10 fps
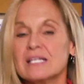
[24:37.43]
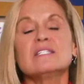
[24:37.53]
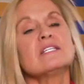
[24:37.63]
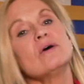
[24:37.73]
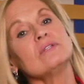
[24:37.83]

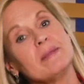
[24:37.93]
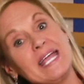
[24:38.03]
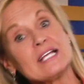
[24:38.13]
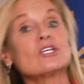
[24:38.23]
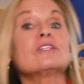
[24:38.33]
So let me
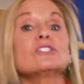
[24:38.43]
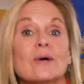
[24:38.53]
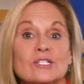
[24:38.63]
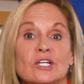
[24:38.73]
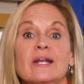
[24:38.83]
ask you this
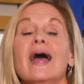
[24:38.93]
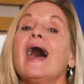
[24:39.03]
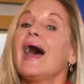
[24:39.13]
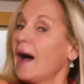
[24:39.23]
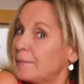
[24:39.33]
question.
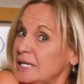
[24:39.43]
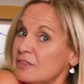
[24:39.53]
How many